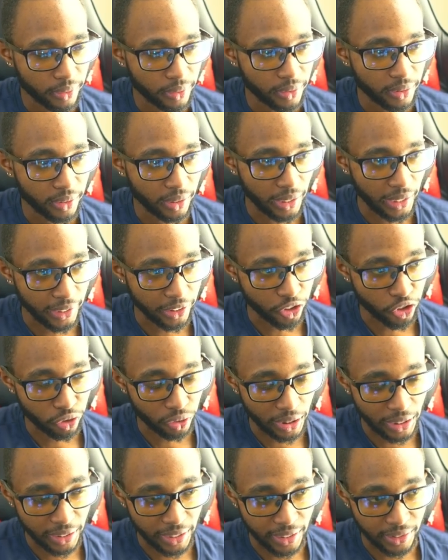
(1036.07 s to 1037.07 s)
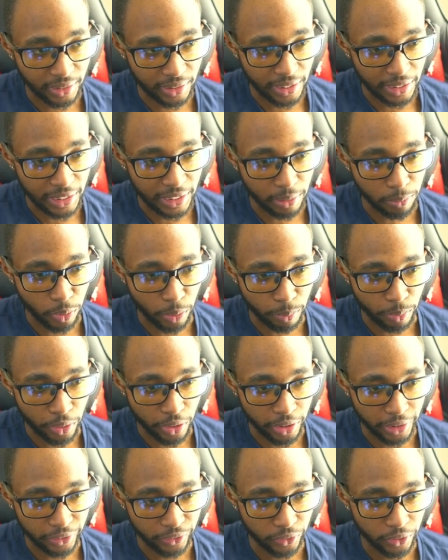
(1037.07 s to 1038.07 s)
Light trying not to let any more
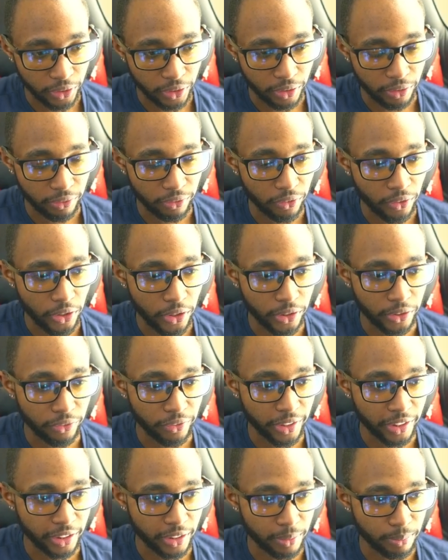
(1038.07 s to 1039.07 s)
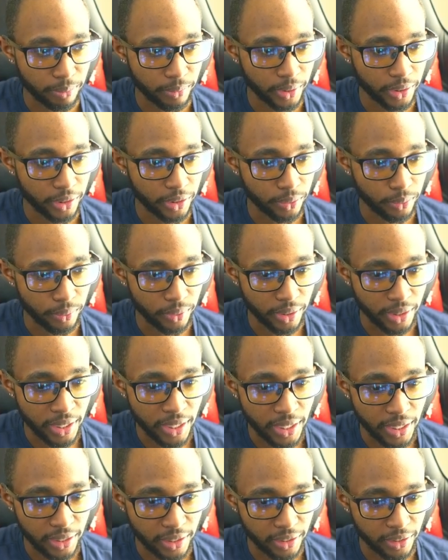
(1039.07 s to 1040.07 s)
pawns fall. Falls victim to
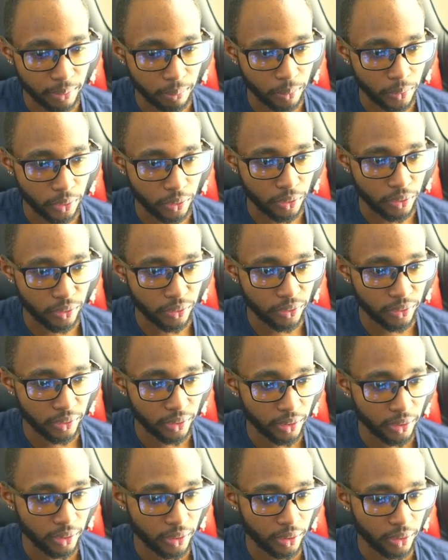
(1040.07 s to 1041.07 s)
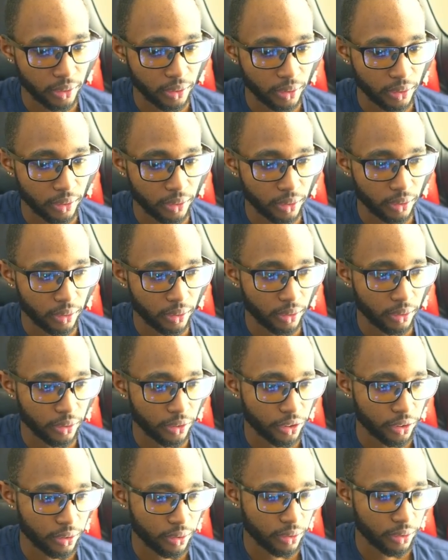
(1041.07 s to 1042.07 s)
this move.
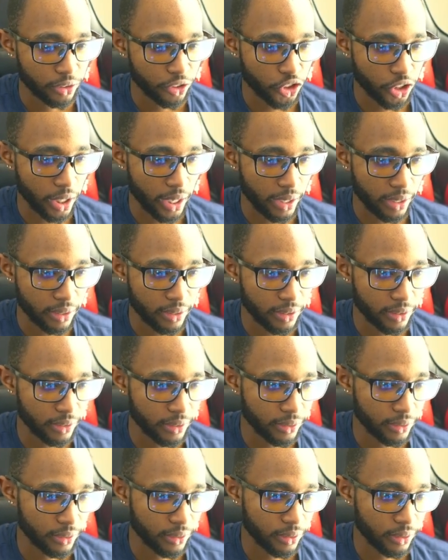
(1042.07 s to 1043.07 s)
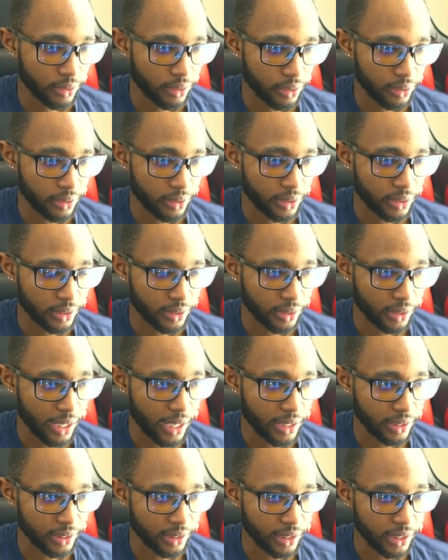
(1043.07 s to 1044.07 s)
Check.
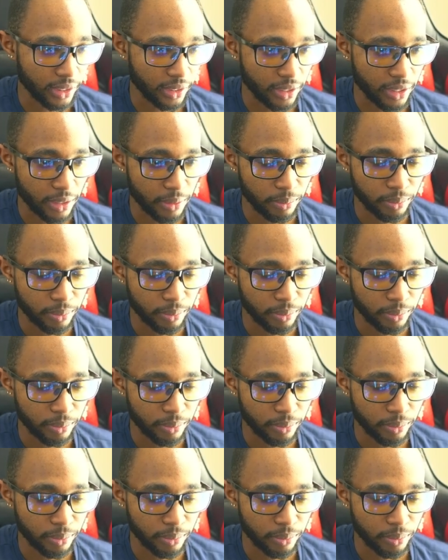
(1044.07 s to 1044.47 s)
Flies the king up.